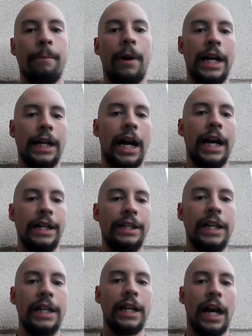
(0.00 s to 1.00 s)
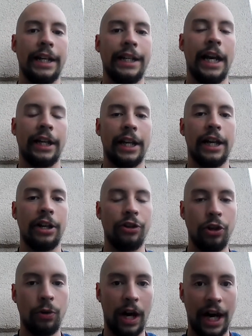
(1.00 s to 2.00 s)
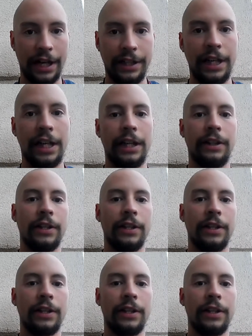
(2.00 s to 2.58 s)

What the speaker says: My ID, I can't get a new ID.